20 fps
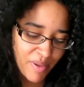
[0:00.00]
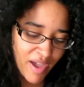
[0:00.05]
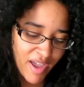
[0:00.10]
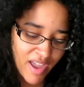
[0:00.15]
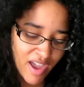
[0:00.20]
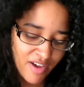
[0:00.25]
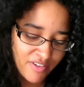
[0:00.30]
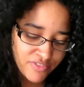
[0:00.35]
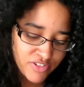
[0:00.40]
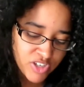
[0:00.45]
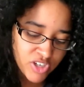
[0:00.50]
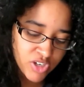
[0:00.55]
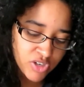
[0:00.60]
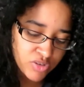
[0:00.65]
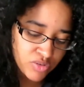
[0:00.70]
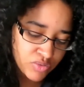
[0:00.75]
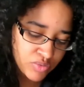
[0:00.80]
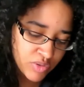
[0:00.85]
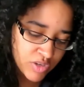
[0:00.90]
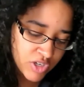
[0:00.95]
I have to
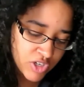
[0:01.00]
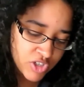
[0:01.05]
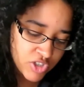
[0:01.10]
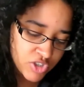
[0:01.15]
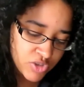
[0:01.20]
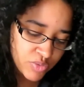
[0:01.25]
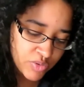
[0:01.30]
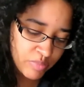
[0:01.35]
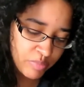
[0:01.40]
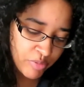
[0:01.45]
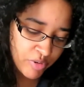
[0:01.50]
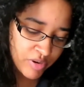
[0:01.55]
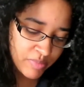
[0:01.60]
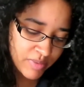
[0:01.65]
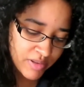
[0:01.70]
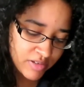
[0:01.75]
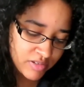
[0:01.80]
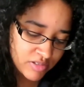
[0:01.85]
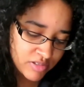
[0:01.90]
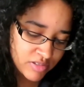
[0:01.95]
go to an
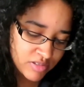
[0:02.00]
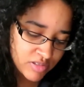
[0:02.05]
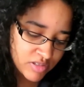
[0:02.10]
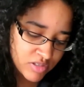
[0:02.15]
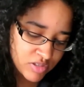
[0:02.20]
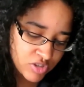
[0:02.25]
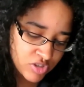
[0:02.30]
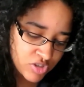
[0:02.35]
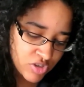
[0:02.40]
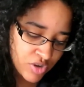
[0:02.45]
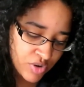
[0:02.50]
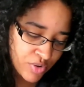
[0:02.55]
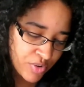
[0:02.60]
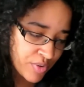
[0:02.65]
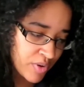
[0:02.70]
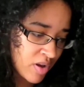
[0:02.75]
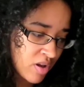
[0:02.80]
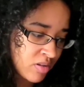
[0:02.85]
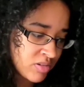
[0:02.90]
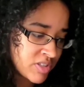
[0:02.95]
appointment,
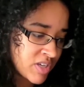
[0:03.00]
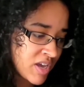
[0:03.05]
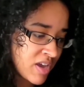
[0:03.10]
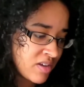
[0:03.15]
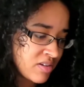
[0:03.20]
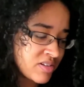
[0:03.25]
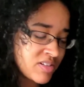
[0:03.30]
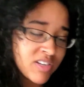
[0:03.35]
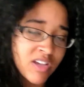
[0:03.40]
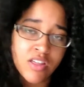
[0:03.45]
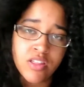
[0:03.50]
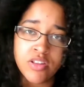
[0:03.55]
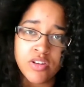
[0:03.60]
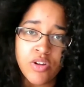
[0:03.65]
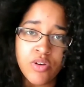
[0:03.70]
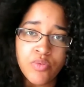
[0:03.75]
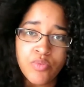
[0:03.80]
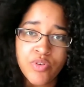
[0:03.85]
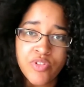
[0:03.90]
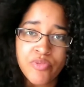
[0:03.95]
So I'll take
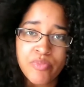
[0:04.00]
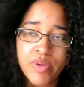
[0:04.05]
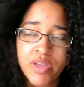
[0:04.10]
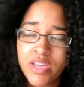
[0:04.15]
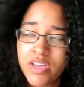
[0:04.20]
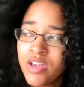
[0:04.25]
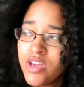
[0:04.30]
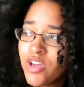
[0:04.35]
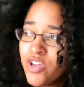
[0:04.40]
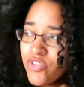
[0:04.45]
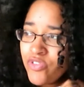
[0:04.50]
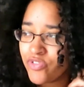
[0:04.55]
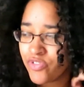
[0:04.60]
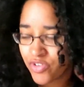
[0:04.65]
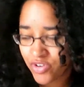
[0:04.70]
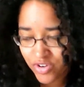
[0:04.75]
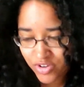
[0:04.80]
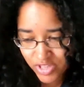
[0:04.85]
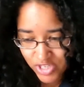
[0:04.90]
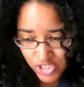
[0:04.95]
Deathnote with me
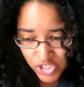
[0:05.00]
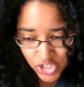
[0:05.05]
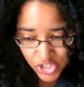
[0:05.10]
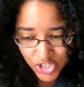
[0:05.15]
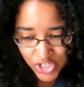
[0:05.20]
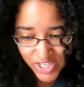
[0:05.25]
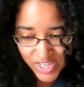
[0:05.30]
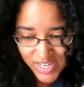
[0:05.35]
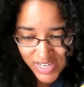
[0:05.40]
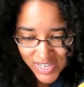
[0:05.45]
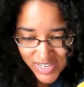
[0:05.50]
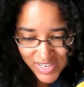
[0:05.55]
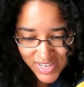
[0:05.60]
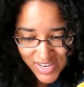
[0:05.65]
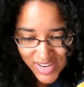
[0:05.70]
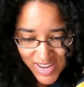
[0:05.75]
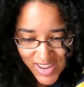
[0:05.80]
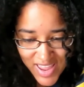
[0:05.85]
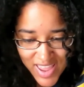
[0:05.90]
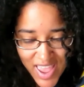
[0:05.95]
for the journey,
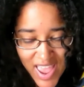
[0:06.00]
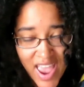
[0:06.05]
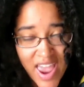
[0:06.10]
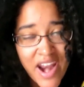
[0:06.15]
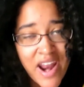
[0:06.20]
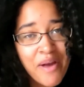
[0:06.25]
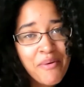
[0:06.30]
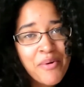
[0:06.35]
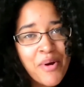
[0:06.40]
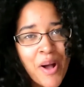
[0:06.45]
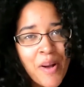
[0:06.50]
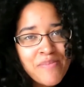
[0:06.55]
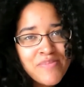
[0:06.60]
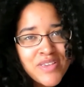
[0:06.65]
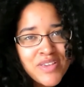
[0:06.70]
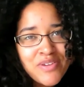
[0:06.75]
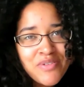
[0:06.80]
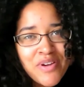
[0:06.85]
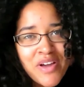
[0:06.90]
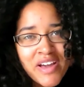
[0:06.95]
and I will
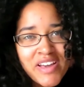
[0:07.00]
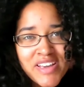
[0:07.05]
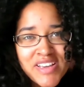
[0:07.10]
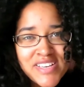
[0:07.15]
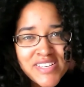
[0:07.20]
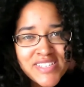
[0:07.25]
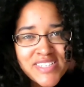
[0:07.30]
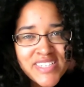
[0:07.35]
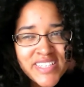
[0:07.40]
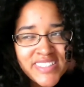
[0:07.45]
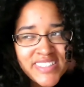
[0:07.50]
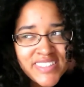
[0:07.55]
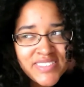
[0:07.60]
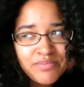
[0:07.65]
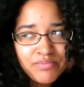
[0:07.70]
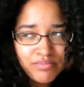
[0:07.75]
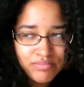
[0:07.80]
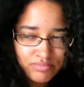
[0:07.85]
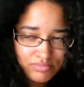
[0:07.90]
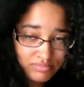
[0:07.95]
update you guys,
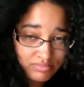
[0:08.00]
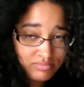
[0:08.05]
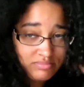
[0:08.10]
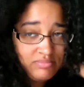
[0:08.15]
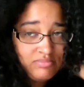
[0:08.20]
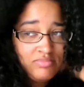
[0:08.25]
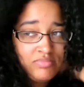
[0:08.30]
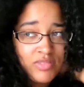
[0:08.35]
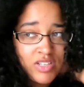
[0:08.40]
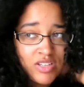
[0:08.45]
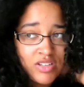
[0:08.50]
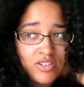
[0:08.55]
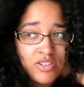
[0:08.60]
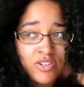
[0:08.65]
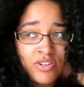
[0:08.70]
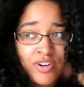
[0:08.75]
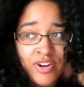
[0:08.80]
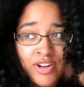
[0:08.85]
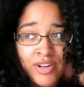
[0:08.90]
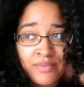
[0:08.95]

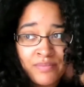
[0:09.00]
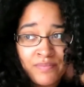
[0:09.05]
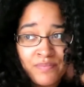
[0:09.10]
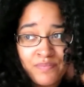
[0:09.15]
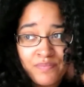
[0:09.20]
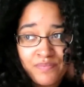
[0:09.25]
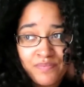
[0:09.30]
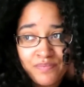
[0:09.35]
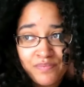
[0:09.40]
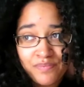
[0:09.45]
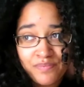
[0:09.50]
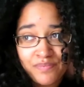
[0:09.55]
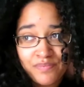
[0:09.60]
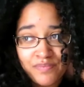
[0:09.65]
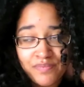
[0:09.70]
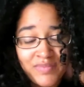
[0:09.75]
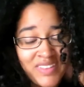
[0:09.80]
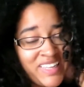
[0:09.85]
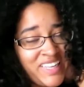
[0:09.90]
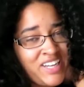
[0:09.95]
sorry,
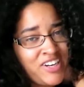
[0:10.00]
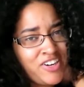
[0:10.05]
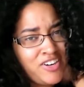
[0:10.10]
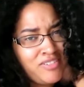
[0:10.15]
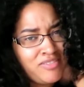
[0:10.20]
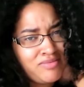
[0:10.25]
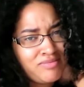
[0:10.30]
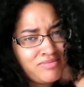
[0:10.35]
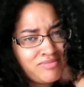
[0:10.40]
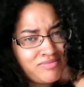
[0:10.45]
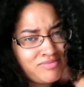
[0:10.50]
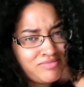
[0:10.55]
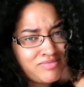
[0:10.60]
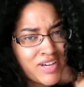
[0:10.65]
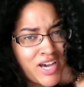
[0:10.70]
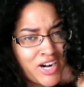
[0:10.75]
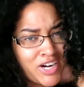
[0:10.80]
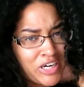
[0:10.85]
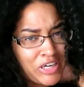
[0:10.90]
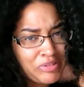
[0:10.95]
later?
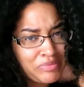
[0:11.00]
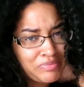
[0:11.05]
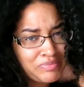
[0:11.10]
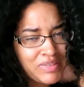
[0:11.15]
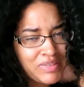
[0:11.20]
I don't know.